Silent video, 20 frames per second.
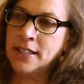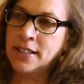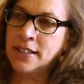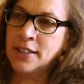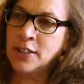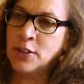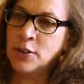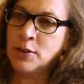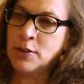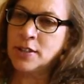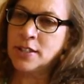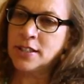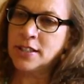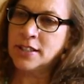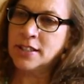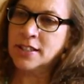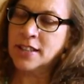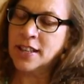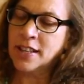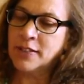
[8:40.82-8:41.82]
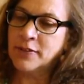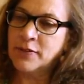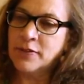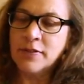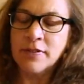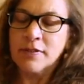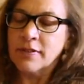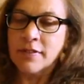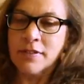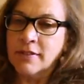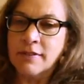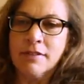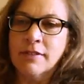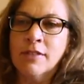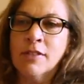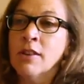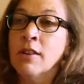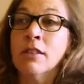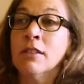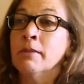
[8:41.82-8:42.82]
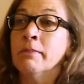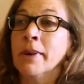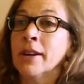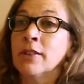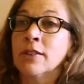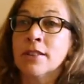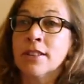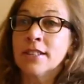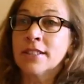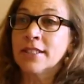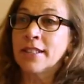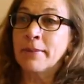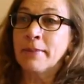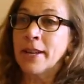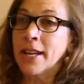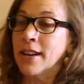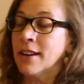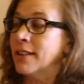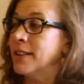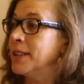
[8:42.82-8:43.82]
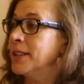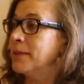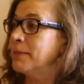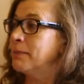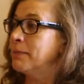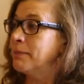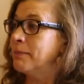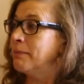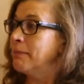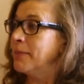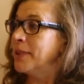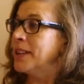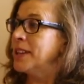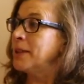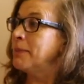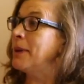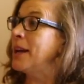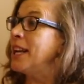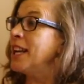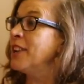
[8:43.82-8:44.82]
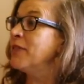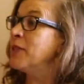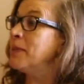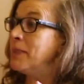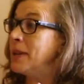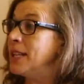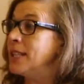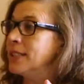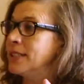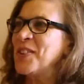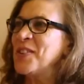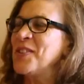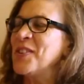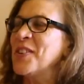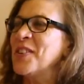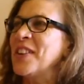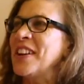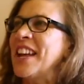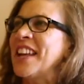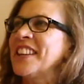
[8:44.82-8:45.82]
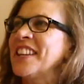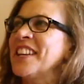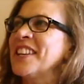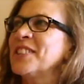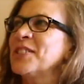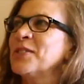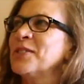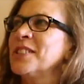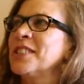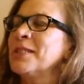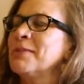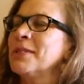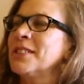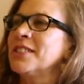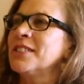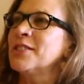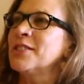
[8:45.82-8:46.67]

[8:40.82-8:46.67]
in the US, it's kind of, oh my goodness, I'm here in the belly of the beast, and I think it's always a bit